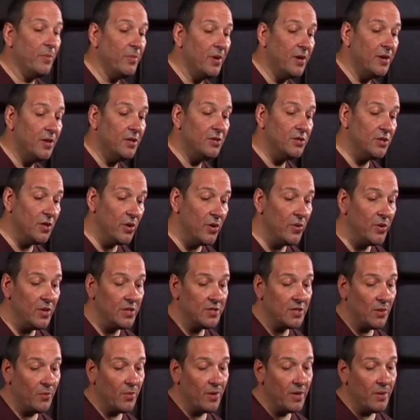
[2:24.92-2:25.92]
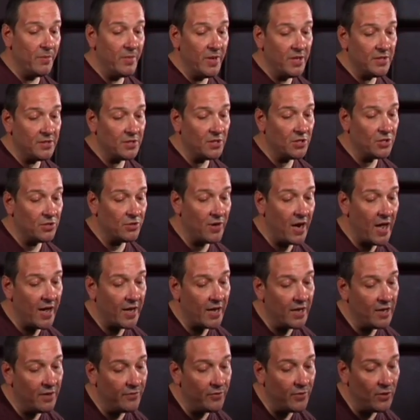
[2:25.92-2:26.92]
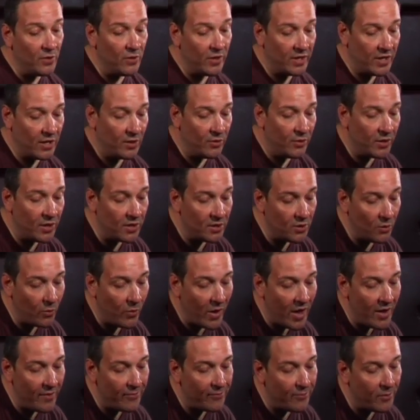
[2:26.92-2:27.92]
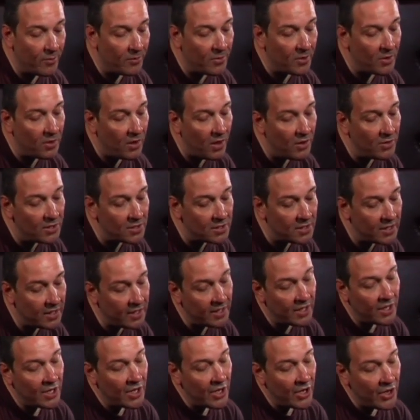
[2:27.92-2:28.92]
I'm going to do is I want to mix the track, and if you look at the waveform closely,